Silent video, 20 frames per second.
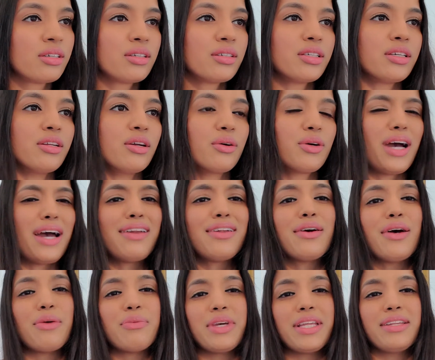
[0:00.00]
You know, God,
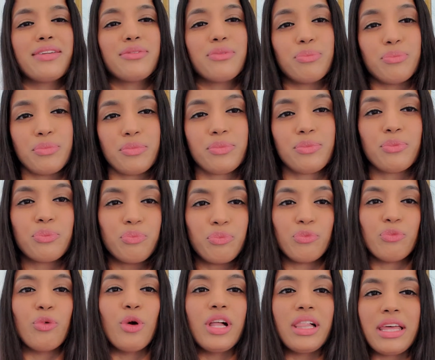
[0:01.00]
I mean, what,